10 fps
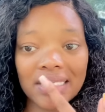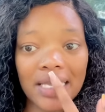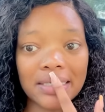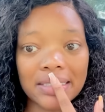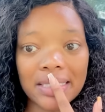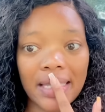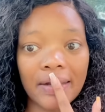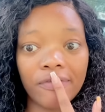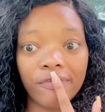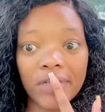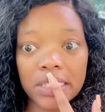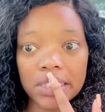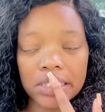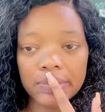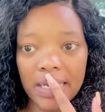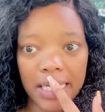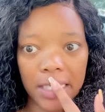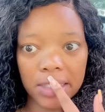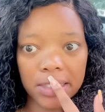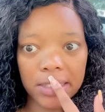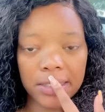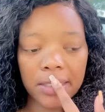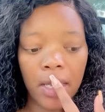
can see, it finishes my lashes.